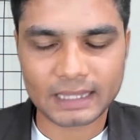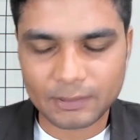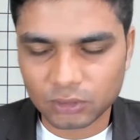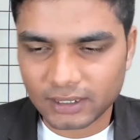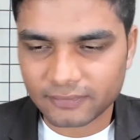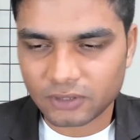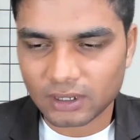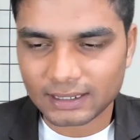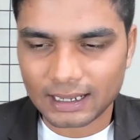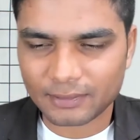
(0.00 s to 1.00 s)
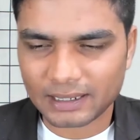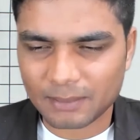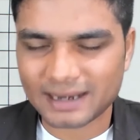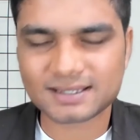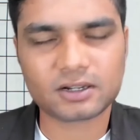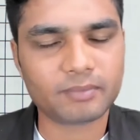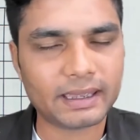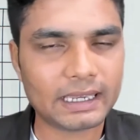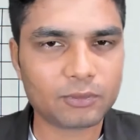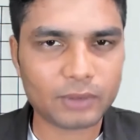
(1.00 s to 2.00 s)
Even though if you are having a mindset of
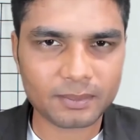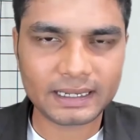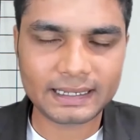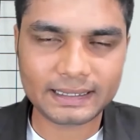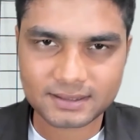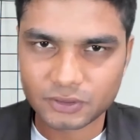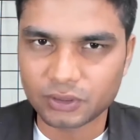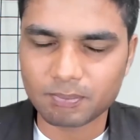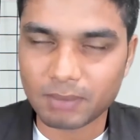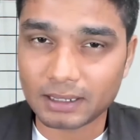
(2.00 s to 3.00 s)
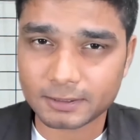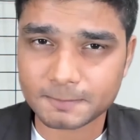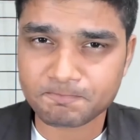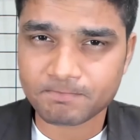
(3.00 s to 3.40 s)
making quick money, it is good, but